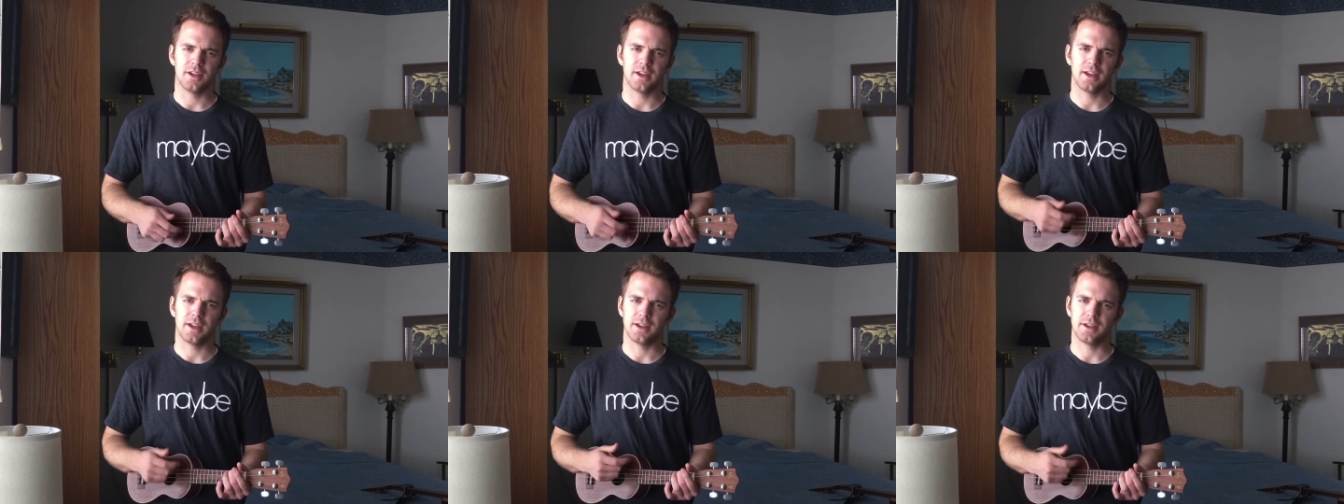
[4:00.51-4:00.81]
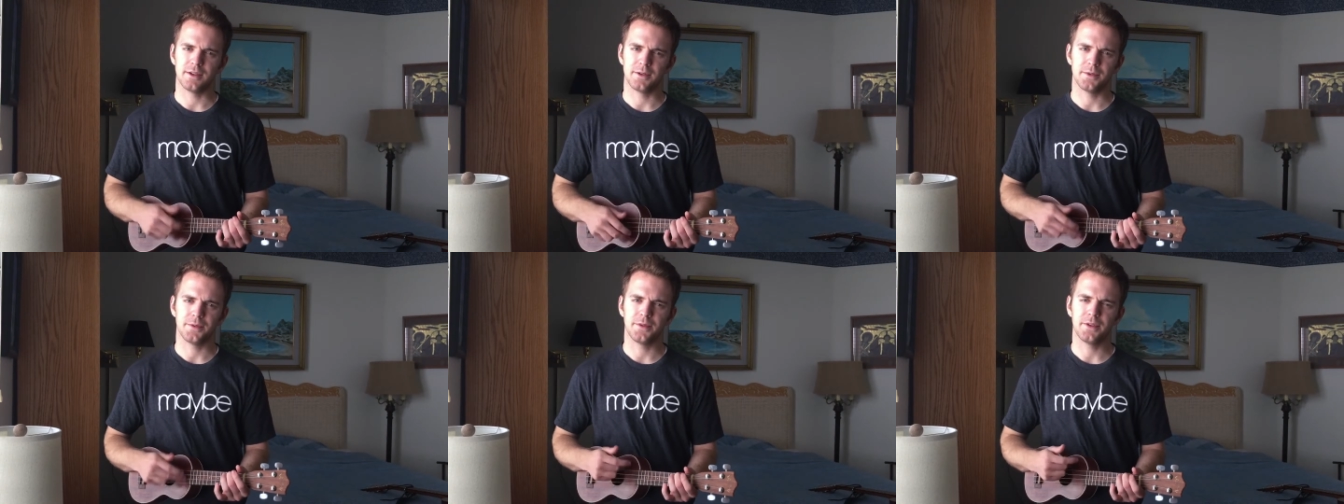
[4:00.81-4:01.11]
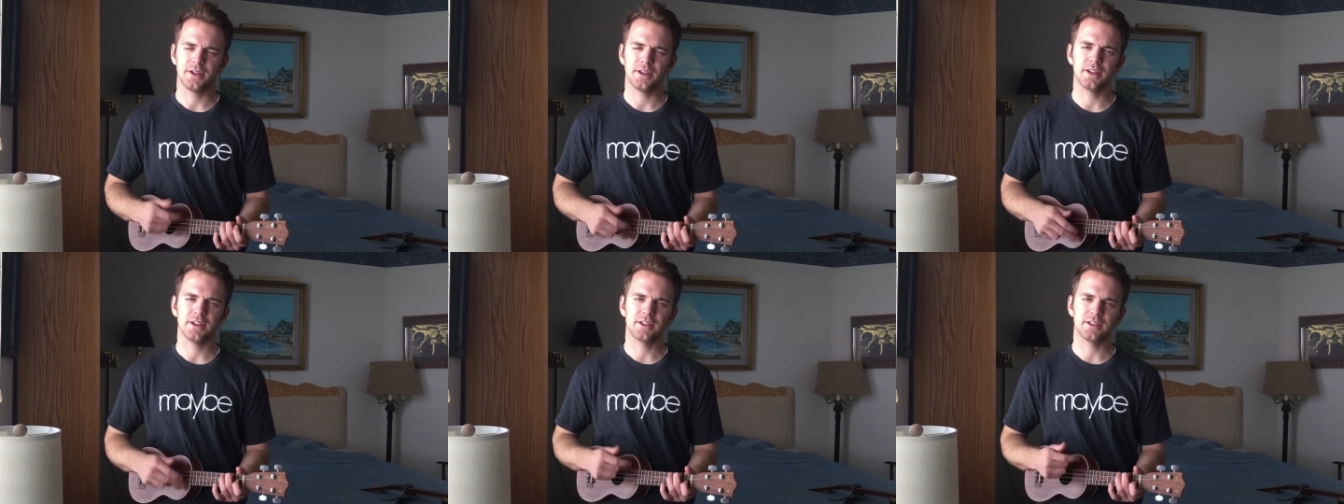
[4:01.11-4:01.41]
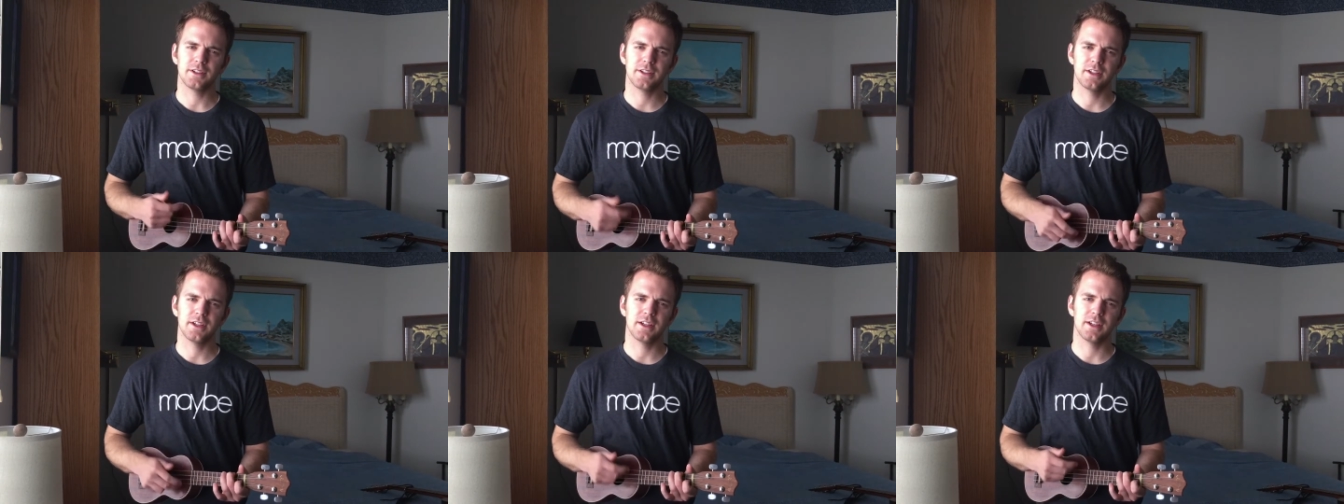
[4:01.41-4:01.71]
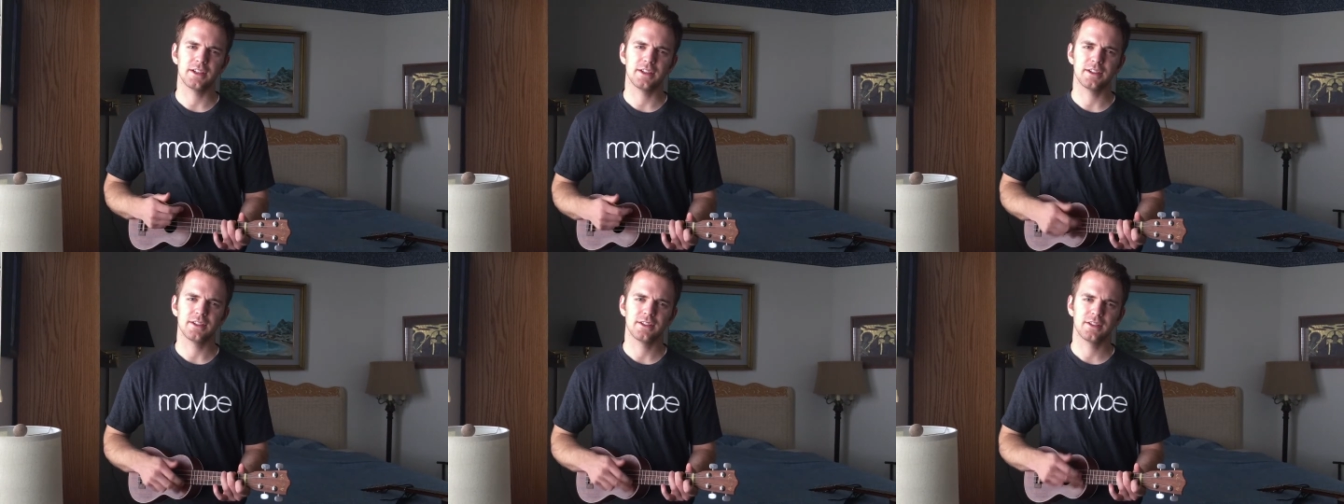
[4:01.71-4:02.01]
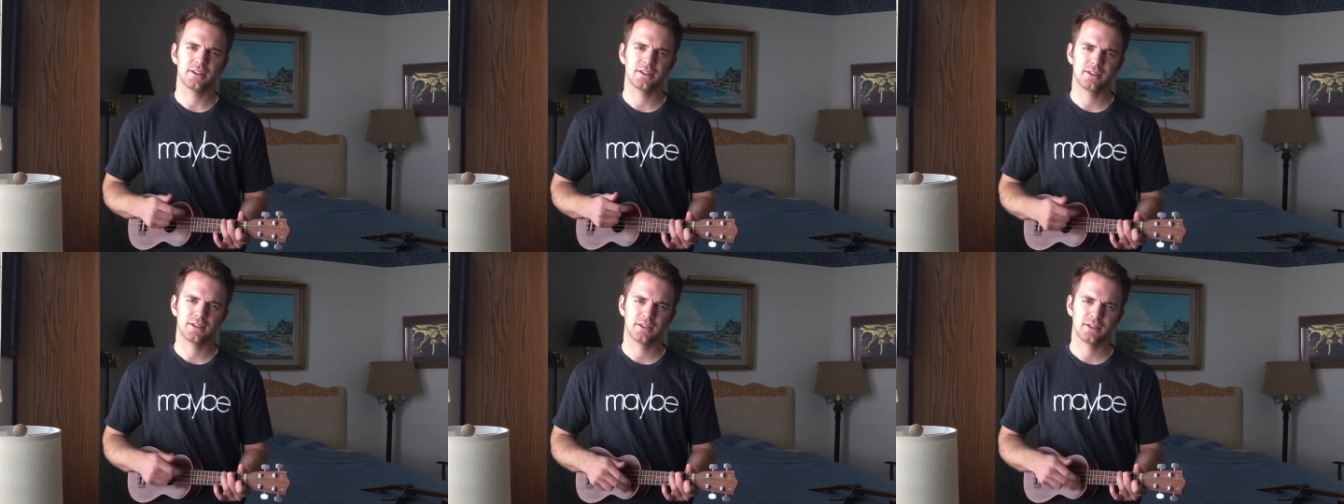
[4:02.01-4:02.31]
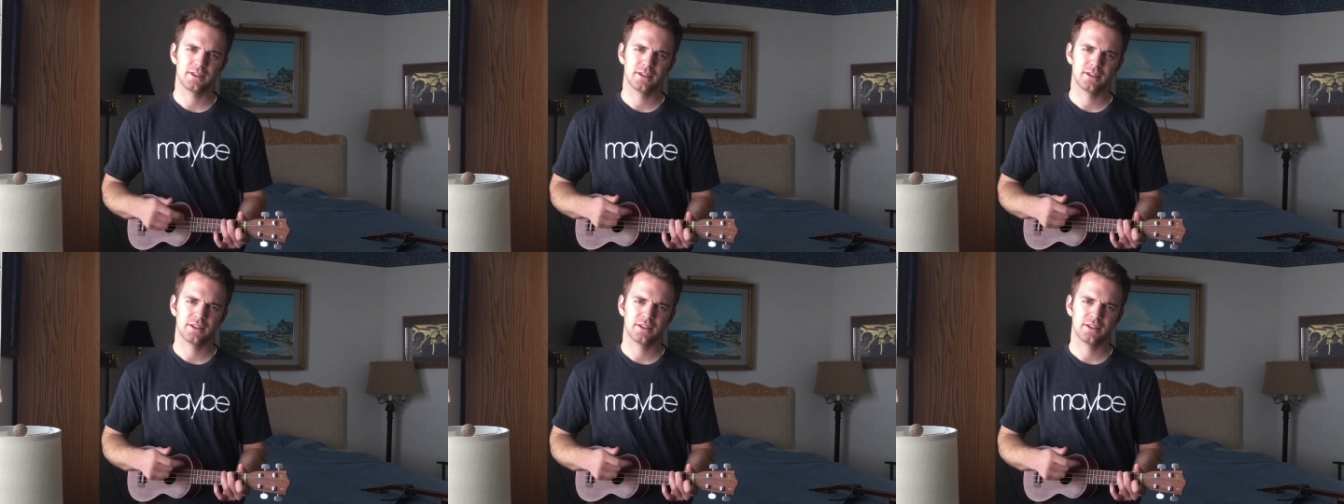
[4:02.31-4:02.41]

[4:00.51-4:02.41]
never kiss.